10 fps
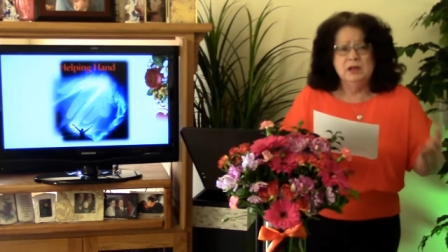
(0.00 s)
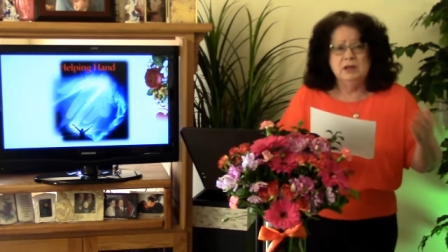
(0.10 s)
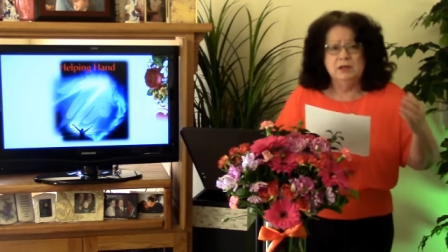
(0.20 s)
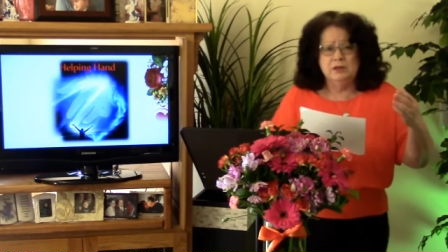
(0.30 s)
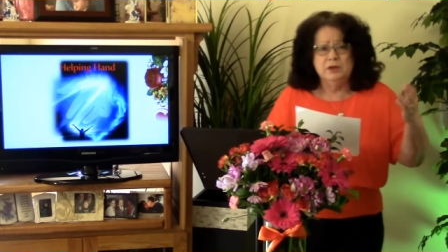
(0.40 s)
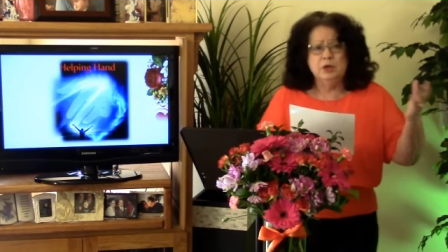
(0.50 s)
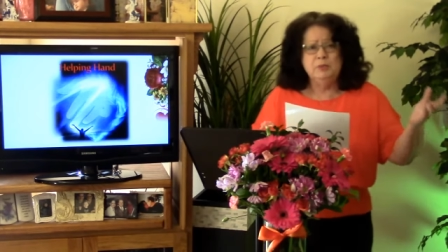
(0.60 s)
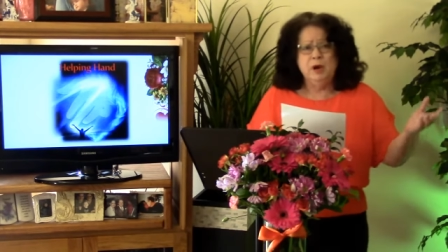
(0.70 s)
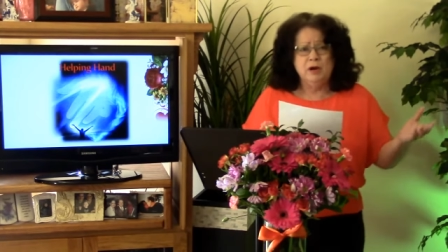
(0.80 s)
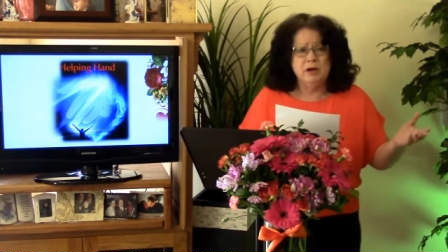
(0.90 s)
Uh, their
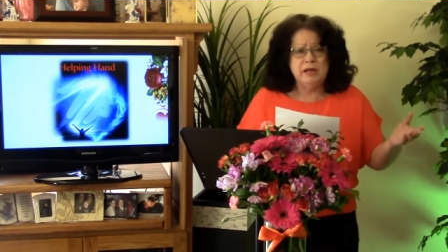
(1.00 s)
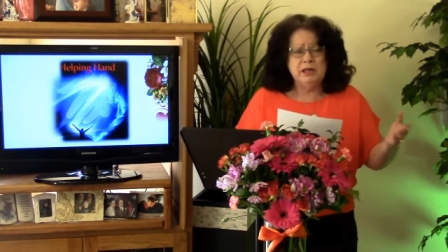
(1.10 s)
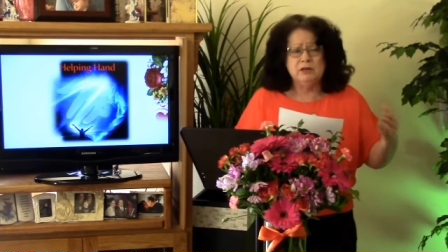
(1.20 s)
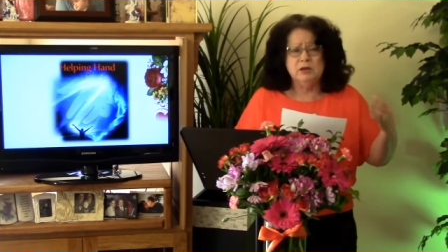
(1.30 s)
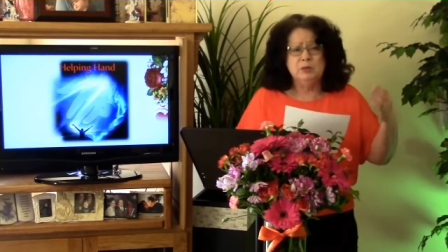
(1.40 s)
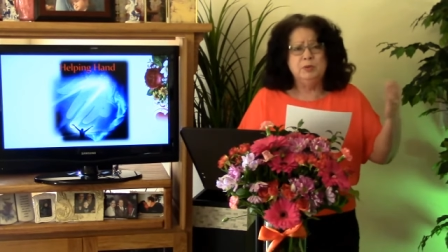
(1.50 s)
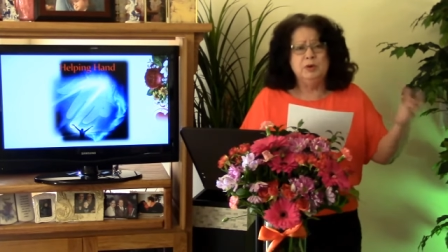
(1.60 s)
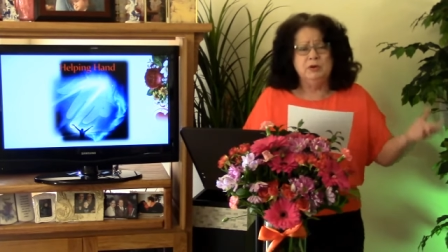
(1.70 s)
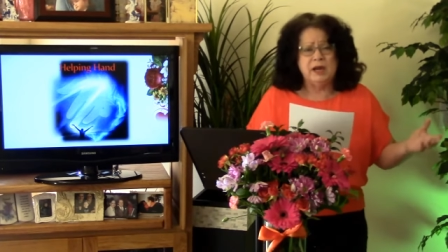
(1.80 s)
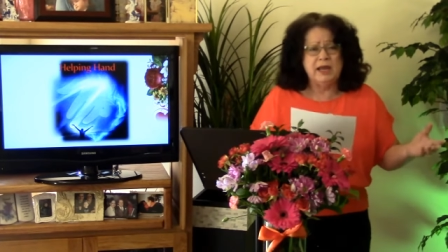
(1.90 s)
party, their
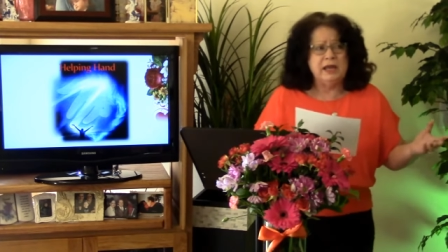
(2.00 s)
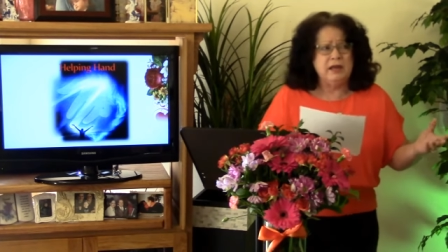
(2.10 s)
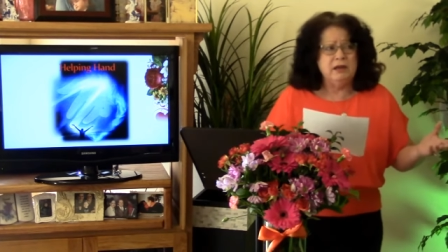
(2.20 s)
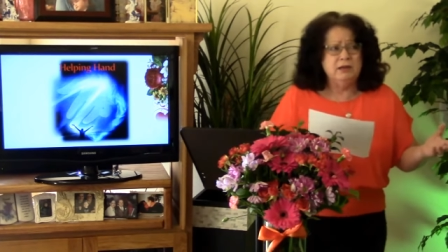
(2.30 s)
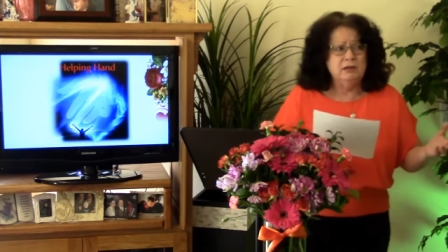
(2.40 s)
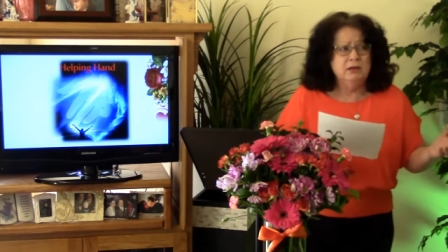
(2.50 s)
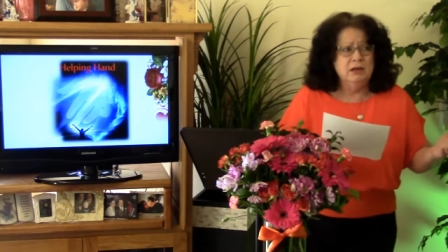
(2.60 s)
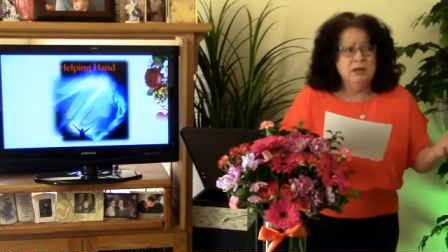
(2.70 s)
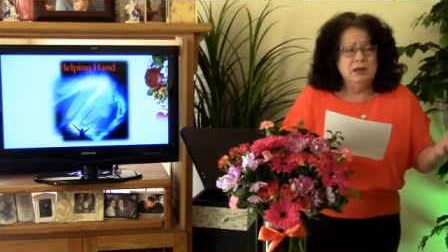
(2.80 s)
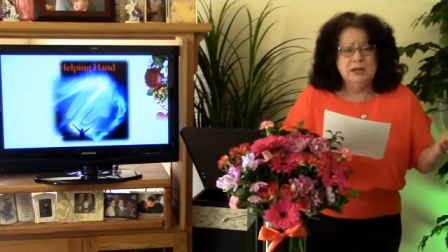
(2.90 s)
parade
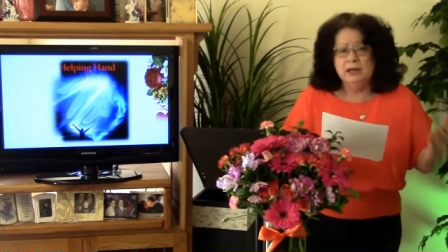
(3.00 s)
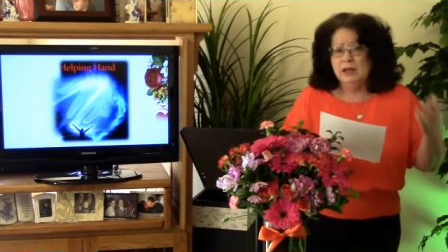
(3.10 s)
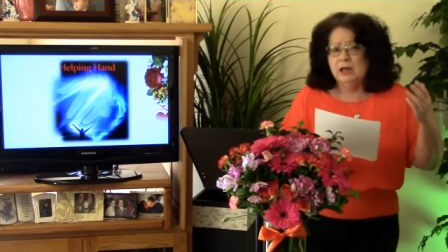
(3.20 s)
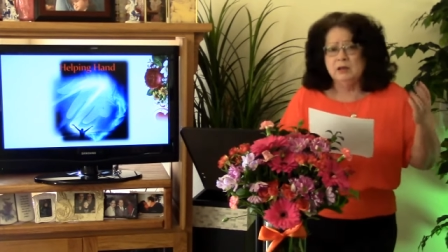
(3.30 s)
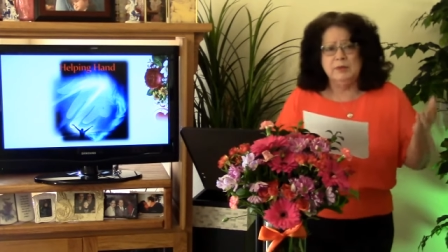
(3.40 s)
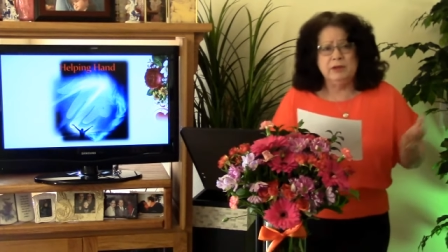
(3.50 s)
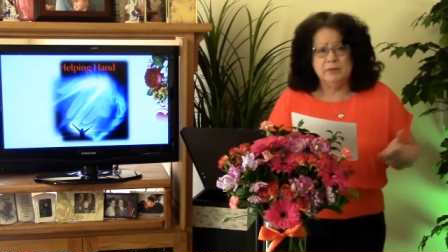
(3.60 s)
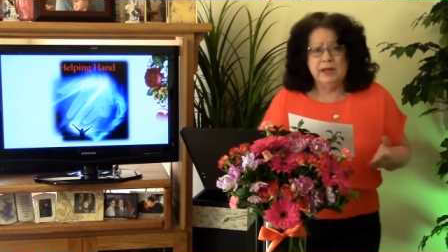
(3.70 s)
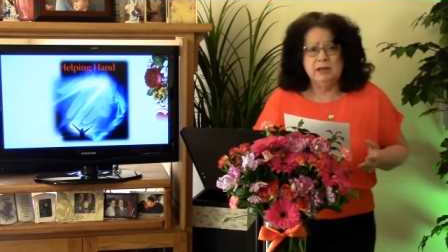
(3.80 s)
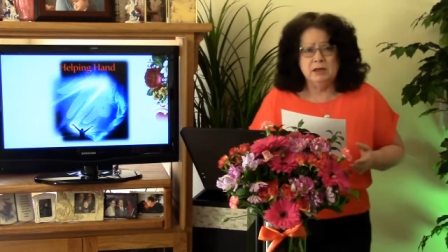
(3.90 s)
can either be
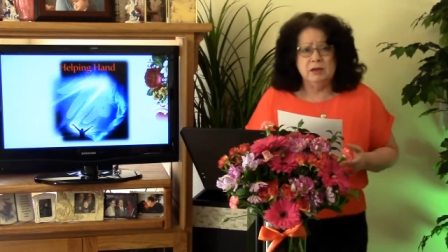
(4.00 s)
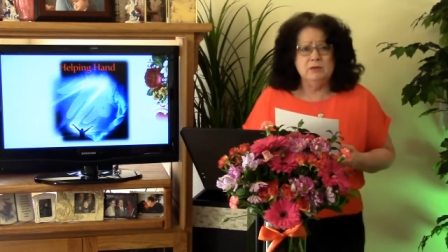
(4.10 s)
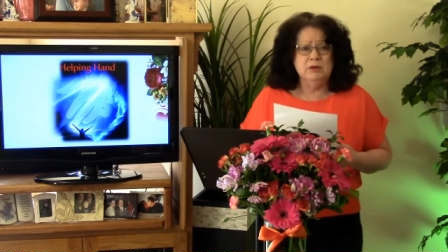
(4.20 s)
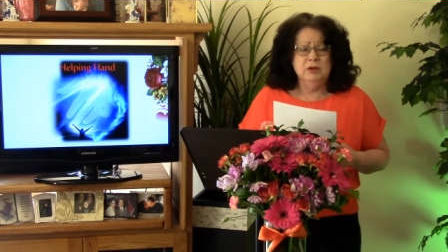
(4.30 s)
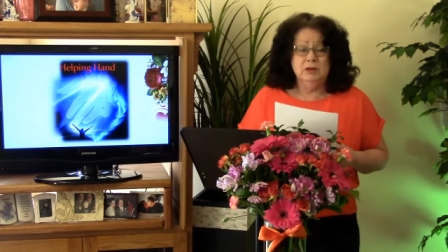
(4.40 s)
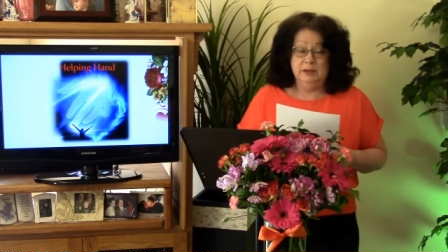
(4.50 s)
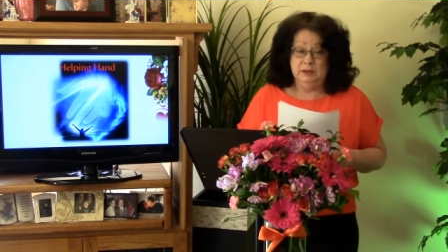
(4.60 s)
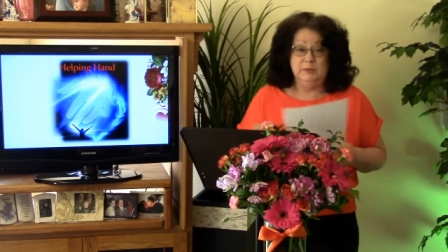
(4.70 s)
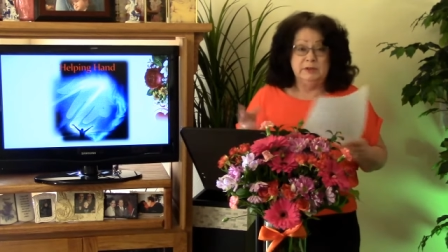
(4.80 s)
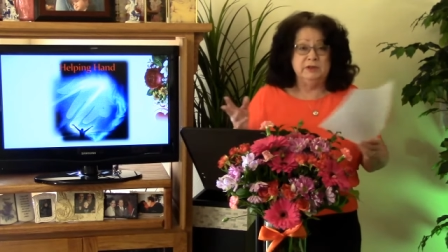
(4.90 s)
rained on,
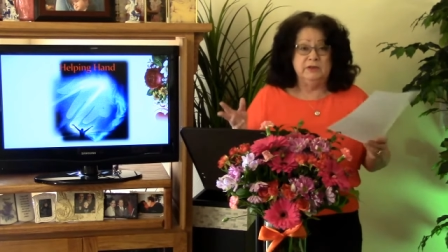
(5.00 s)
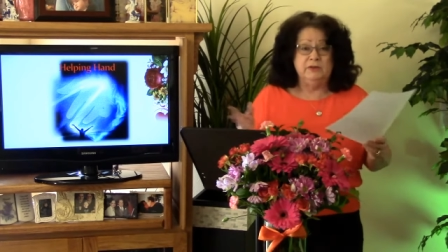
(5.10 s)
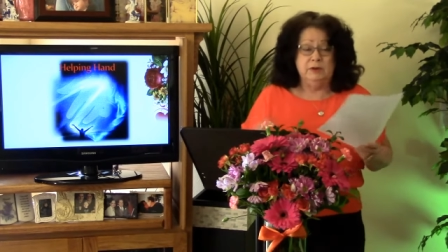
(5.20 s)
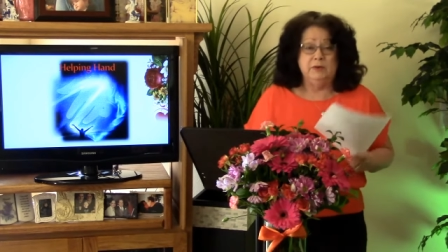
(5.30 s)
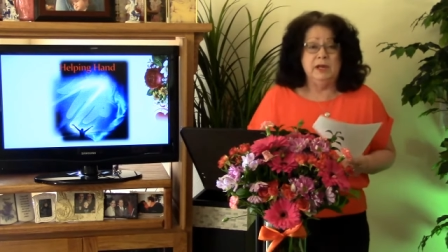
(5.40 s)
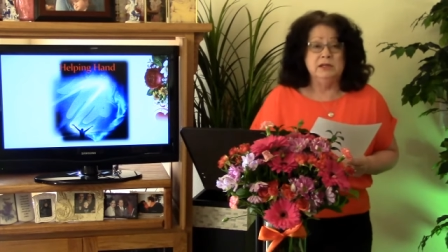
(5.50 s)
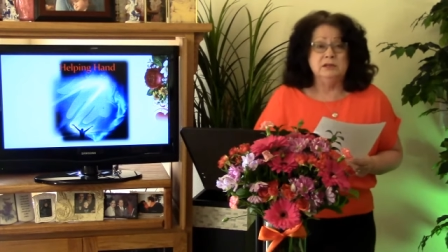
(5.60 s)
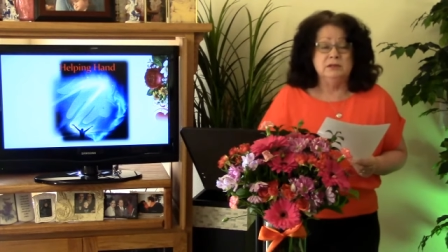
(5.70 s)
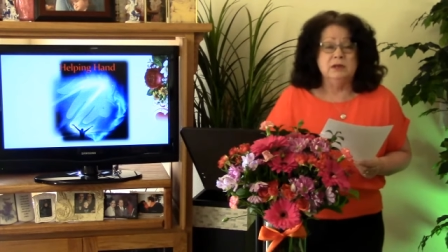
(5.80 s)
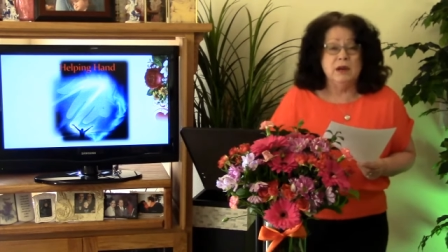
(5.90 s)
especially if it
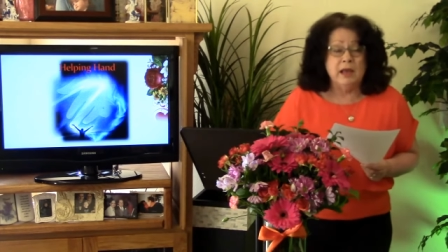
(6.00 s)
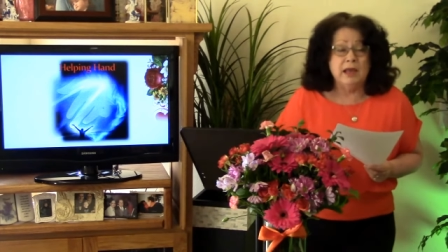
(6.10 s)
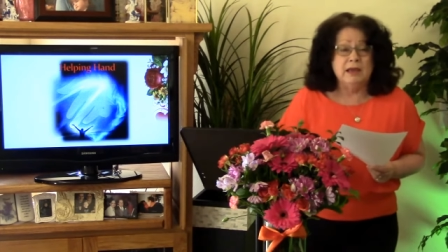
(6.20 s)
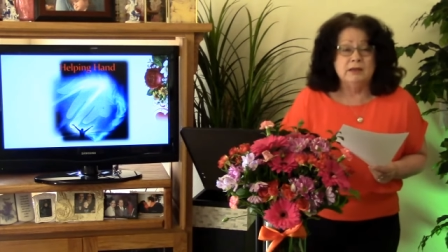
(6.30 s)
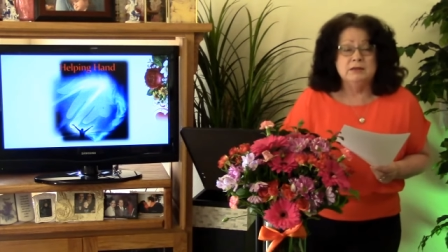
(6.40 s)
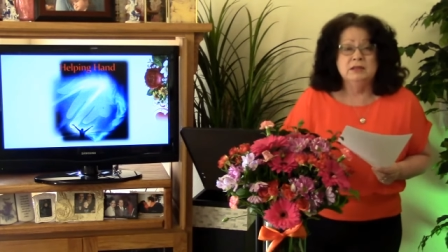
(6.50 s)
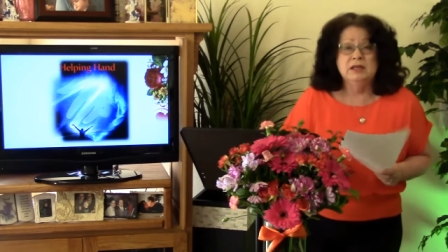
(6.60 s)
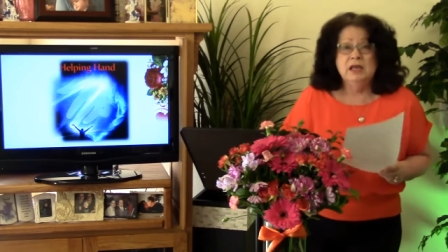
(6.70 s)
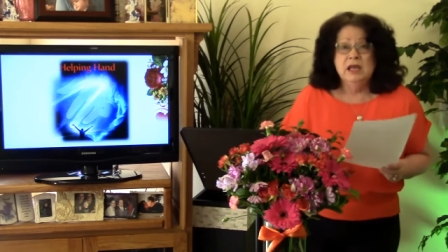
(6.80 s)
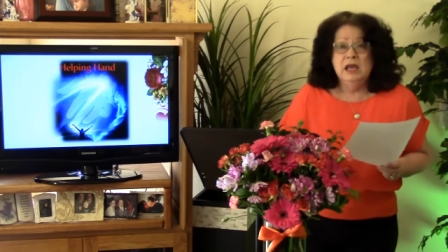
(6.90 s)
rains tonight.
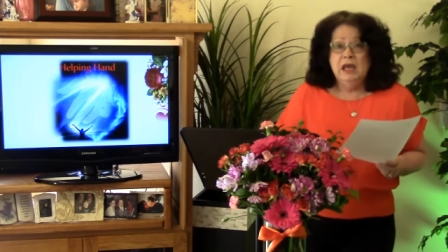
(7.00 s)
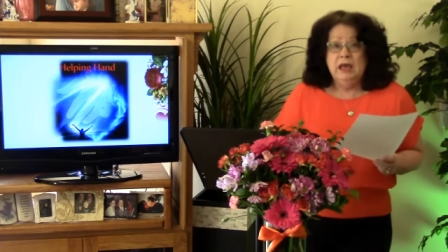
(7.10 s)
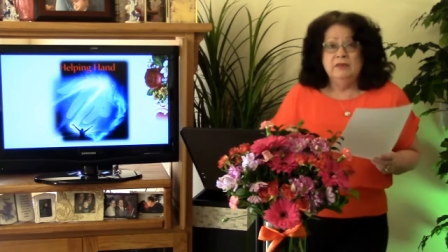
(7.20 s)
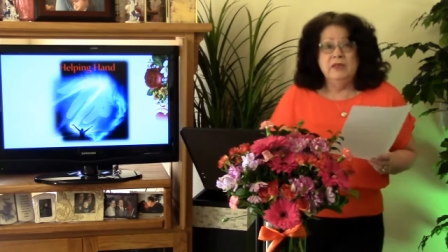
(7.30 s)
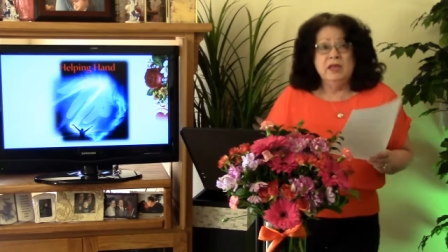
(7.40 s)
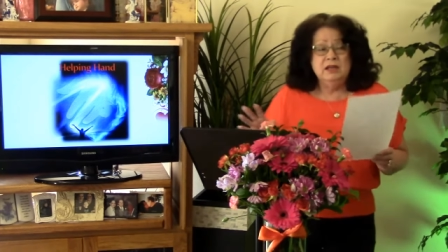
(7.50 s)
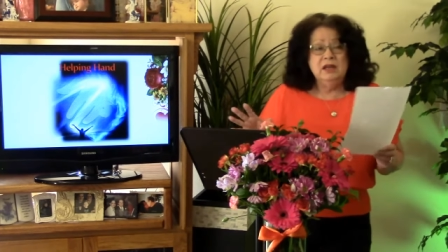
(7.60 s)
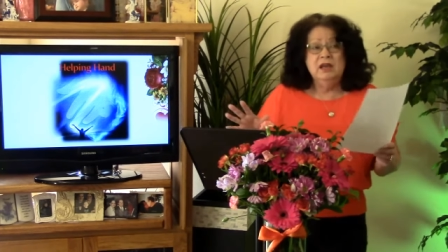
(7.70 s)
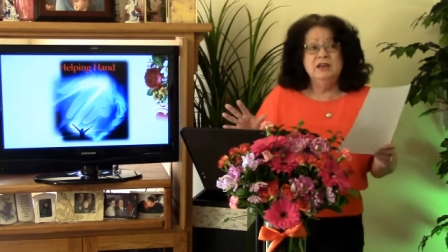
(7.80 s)
And then